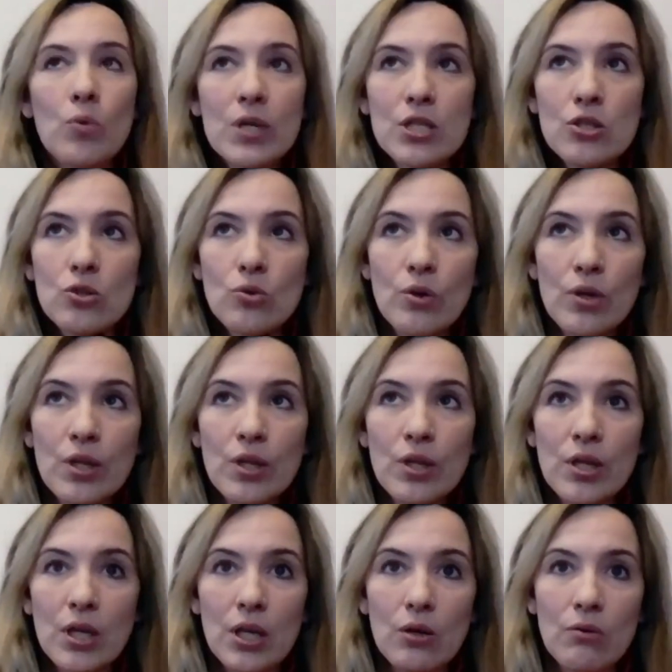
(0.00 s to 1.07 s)
saw
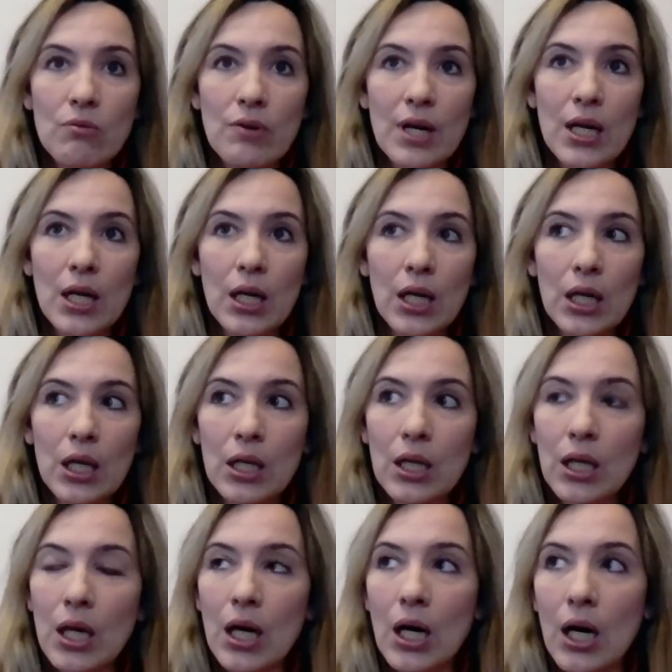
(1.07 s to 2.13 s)
the Ukrainian